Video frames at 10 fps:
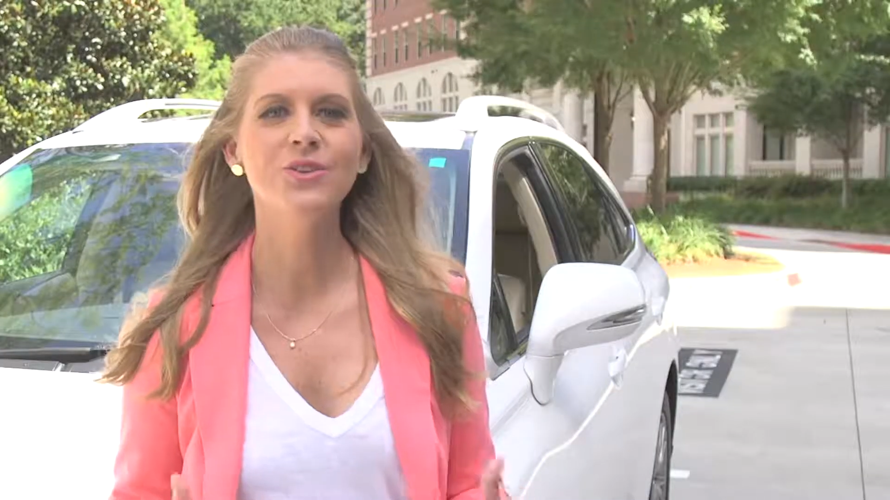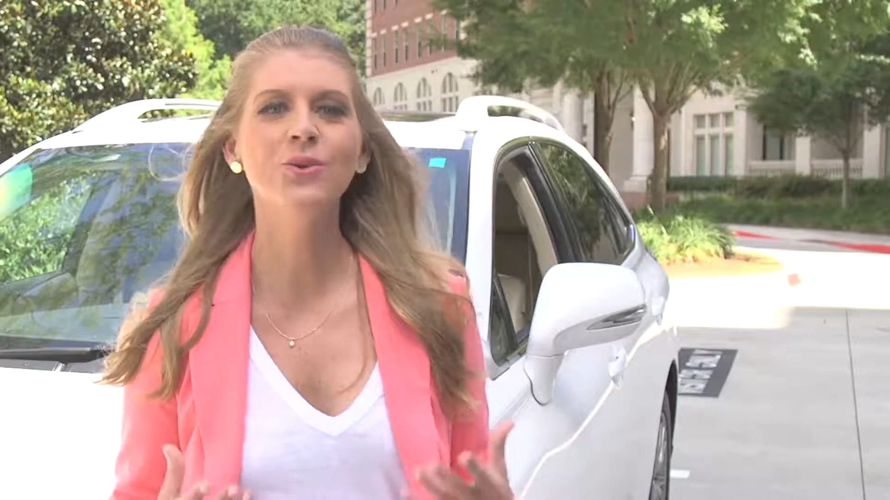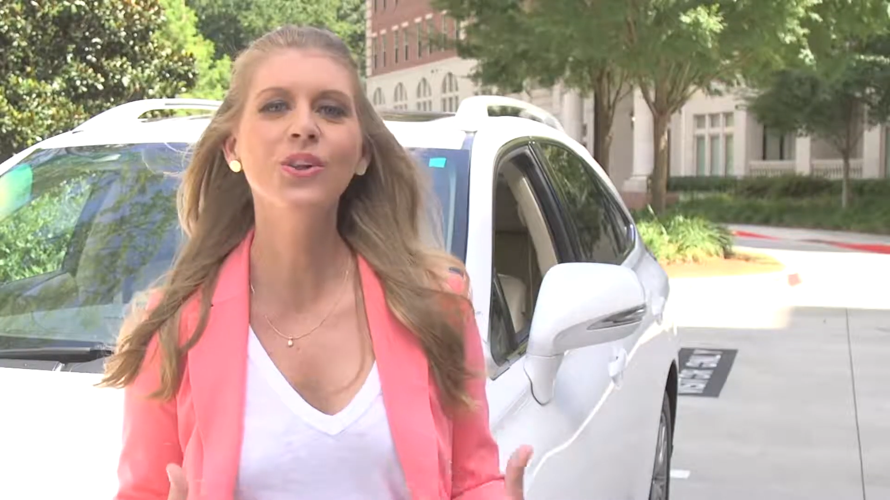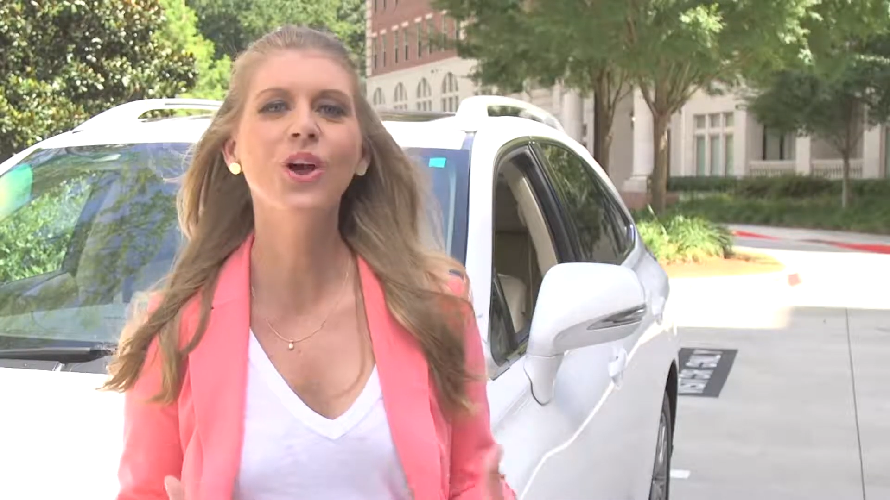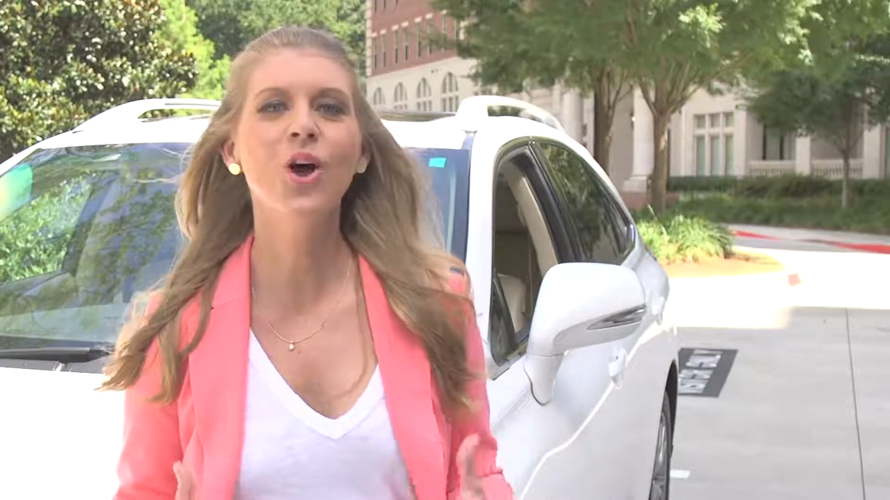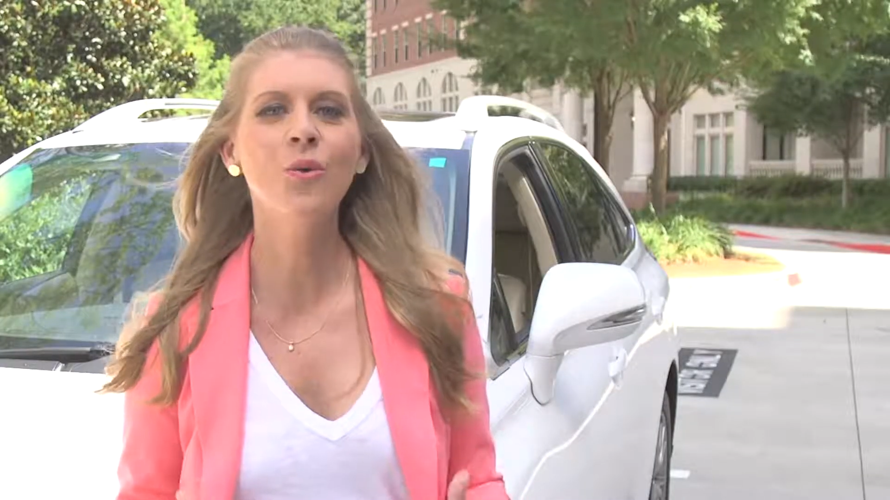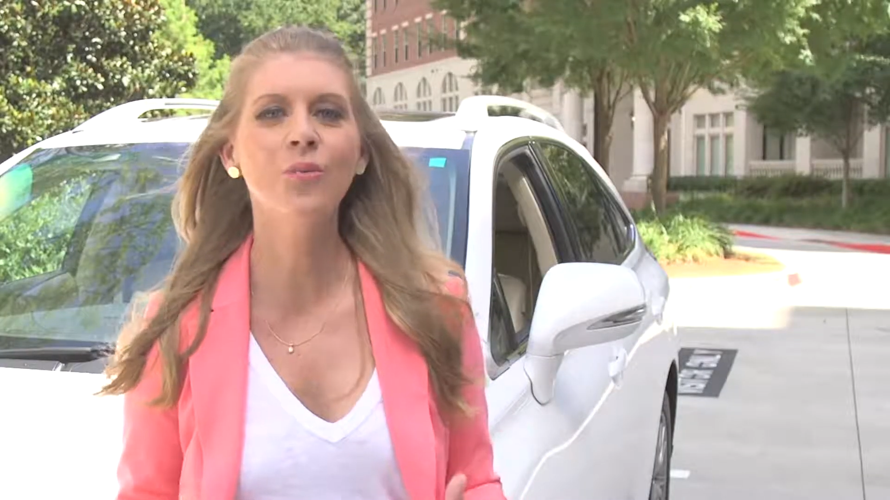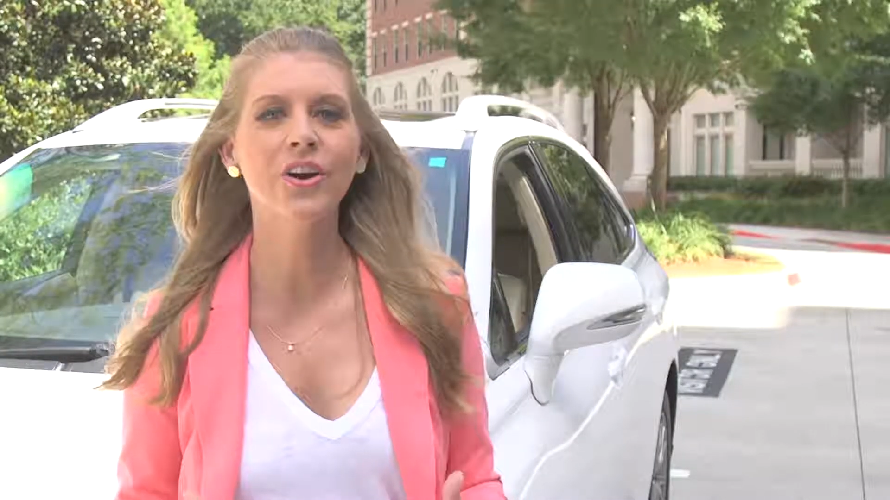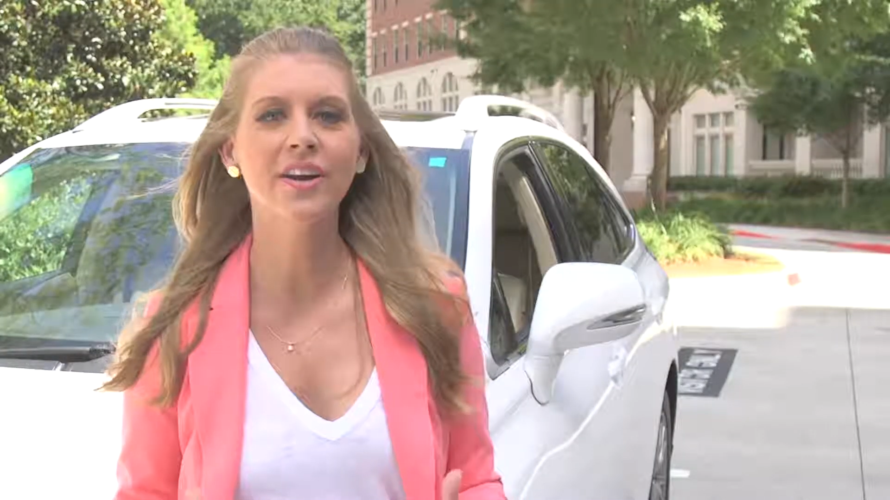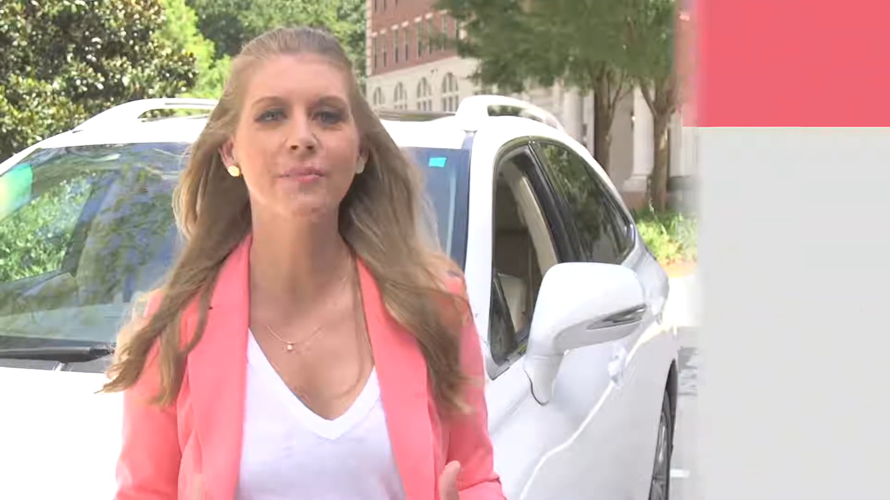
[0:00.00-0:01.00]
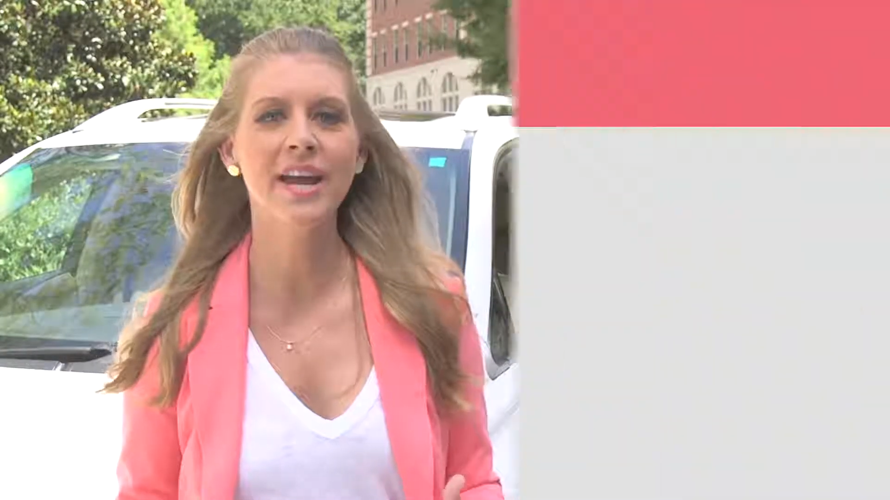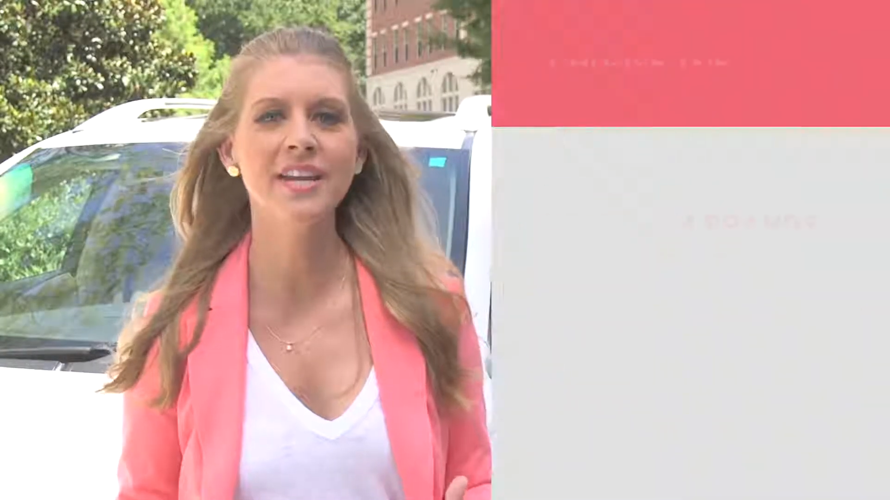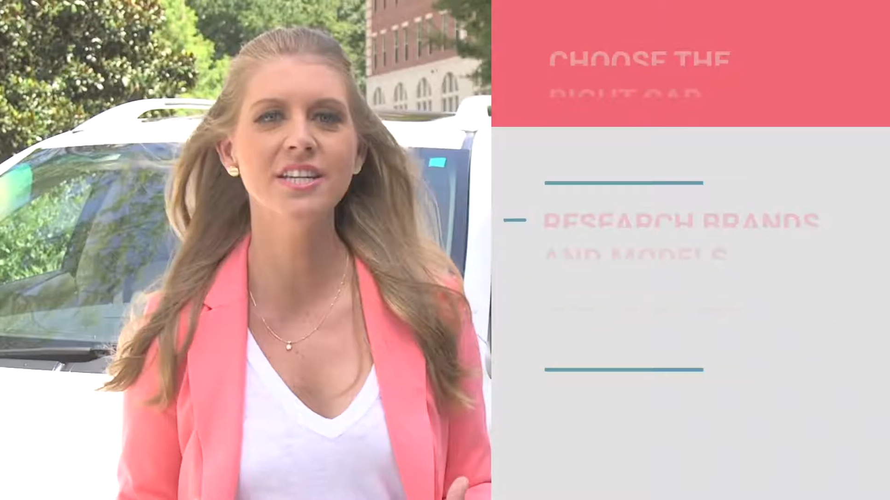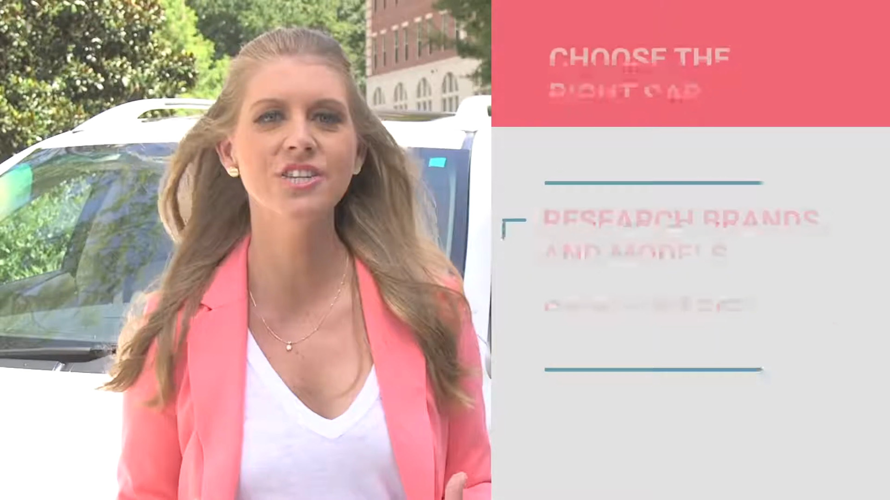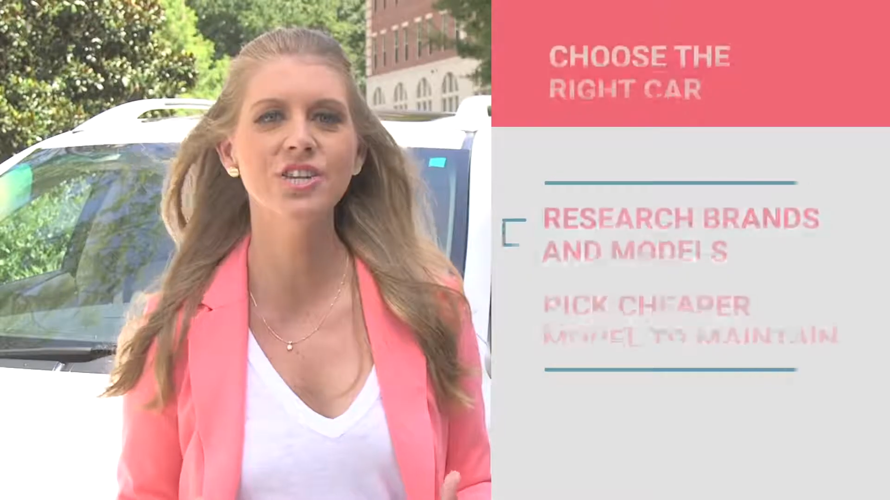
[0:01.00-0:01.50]
do a little homework and
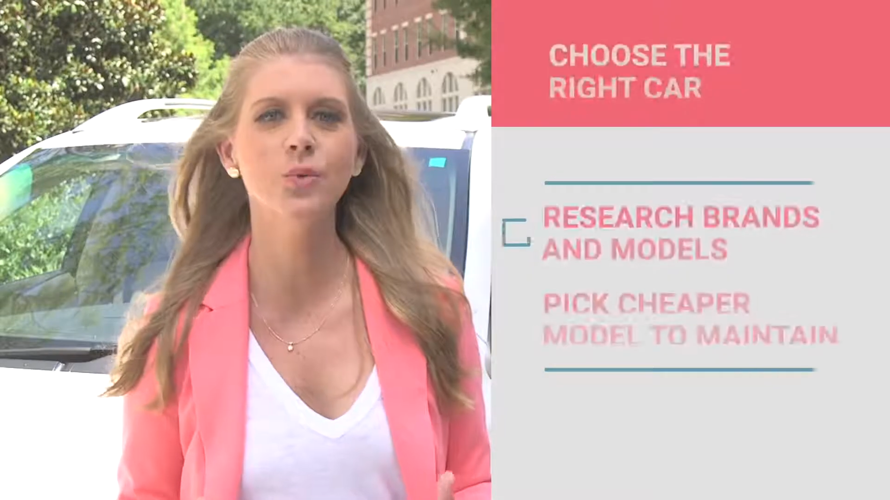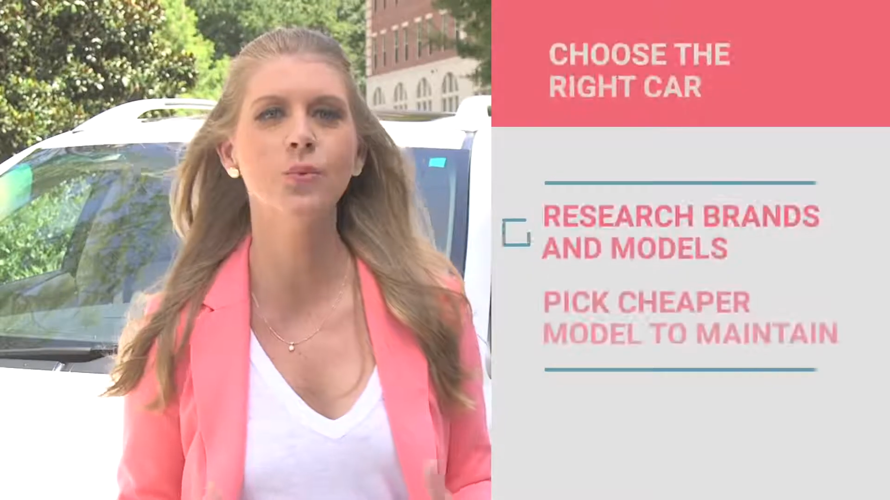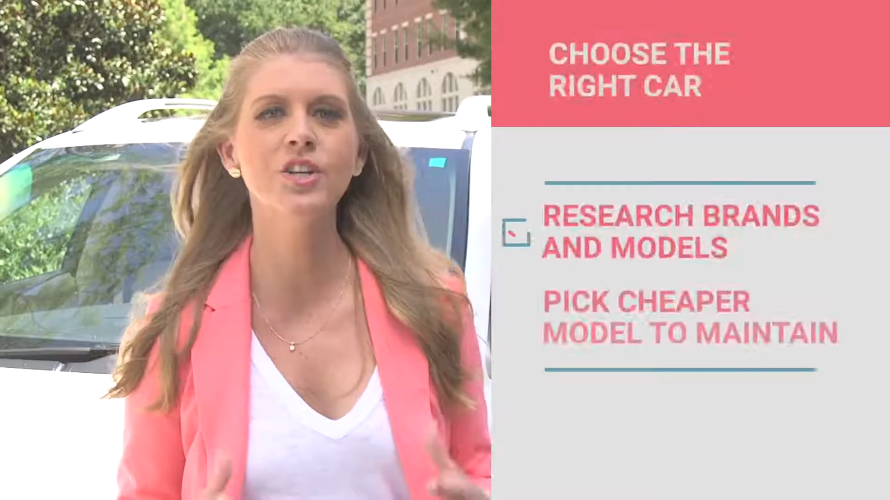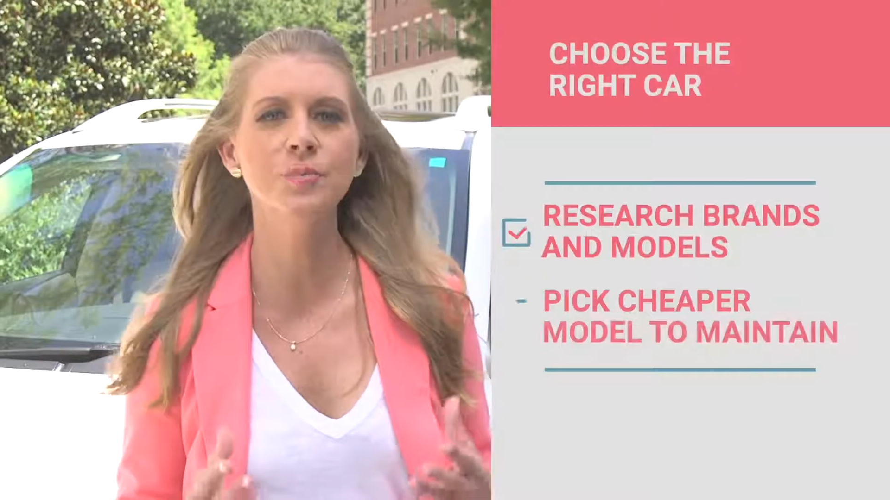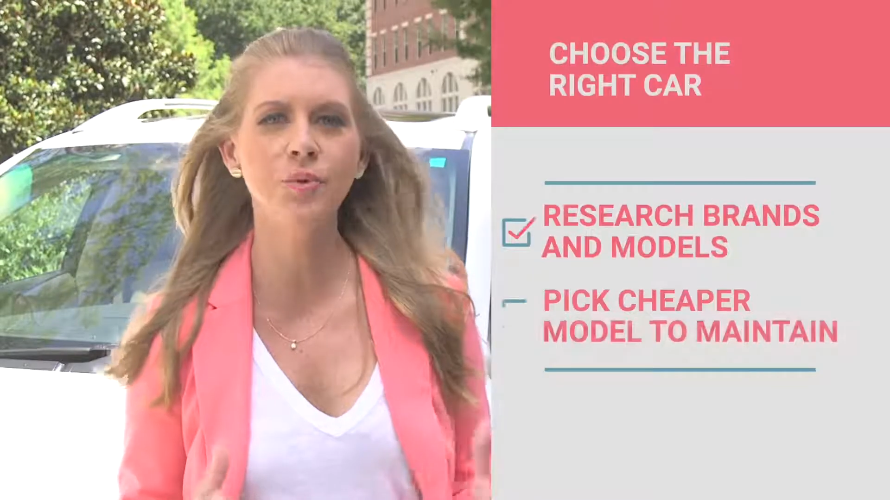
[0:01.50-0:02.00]
pay attention to which